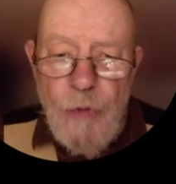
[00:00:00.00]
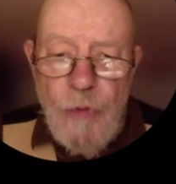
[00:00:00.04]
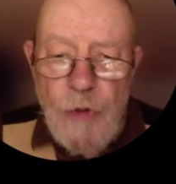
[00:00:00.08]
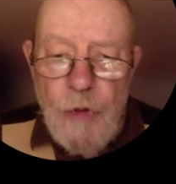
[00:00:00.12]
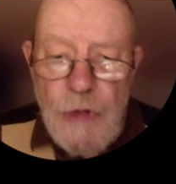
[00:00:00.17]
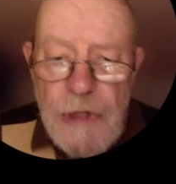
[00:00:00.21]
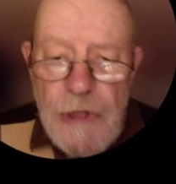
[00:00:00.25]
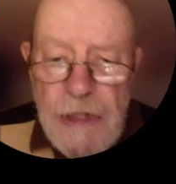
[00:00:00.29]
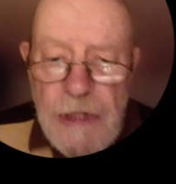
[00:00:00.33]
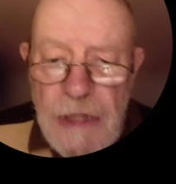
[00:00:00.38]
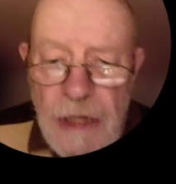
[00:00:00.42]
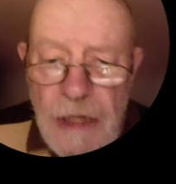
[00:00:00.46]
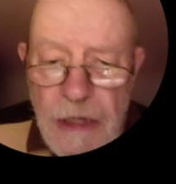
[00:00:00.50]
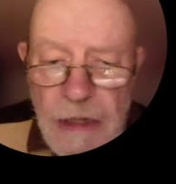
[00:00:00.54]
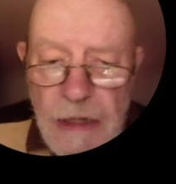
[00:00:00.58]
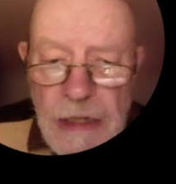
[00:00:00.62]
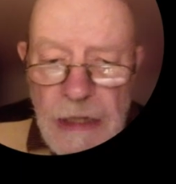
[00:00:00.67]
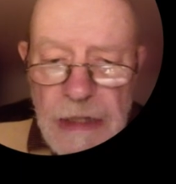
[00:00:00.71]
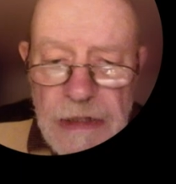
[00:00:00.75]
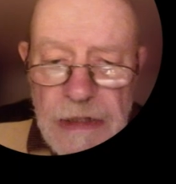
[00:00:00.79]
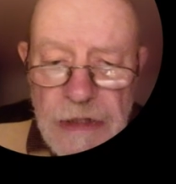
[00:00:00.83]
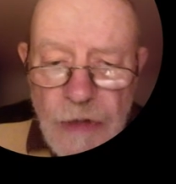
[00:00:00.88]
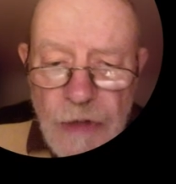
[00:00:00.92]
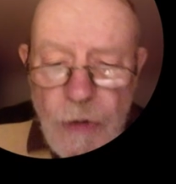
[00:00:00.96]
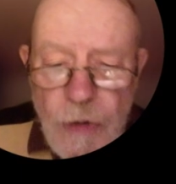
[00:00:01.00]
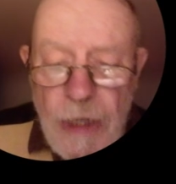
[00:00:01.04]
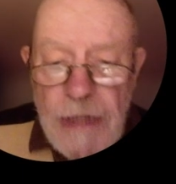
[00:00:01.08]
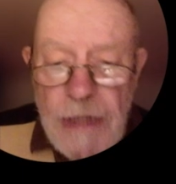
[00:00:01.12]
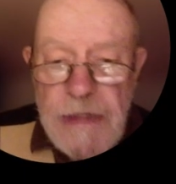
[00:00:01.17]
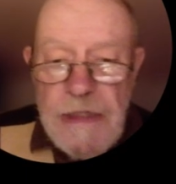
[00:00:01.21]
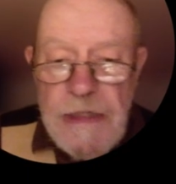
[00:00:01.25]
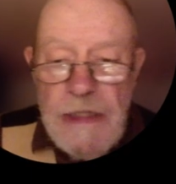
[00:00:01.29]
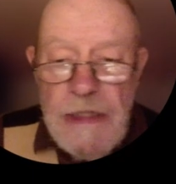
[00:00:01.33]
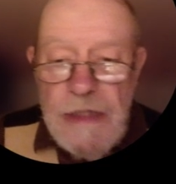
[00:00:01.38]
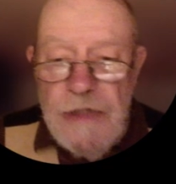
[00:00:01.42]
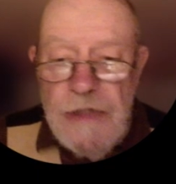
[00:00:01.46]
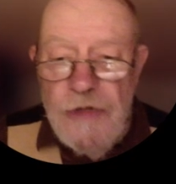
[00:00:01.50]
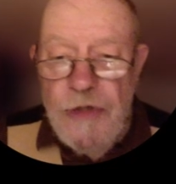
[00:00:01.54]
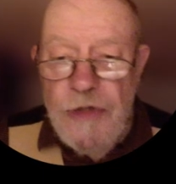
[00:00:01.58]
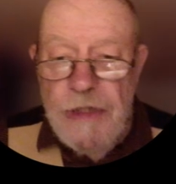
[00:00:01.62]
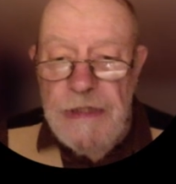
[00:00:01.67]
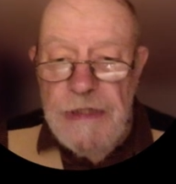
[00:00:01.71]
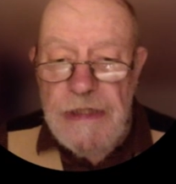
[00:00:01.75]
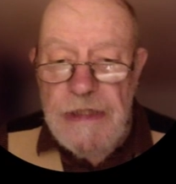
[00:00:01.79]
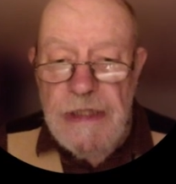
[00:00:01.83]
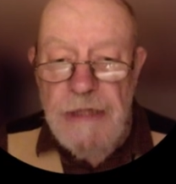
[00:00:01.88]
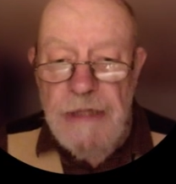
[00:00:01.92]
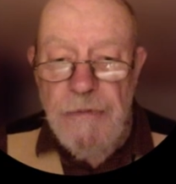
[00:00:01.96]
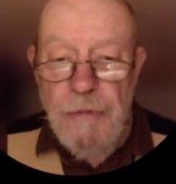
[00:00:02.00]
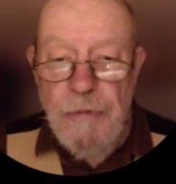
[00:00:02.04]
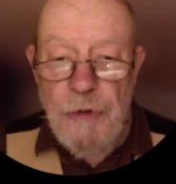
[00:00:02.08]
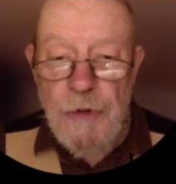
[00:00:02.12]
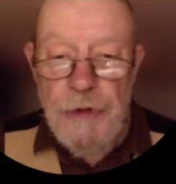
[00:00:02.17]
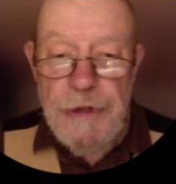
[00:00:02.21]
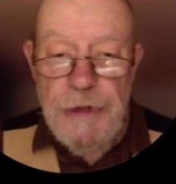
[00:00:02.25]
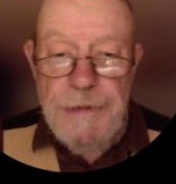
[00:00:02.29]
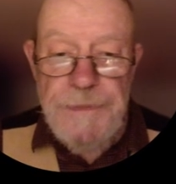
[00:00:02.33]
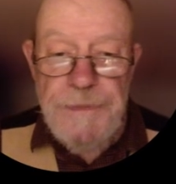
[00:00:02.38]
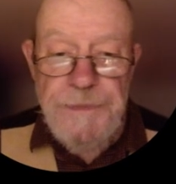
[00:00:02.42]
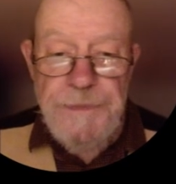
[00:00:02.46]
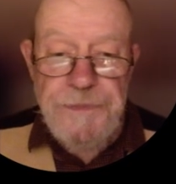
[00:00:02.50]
wood is quite an interesting wood,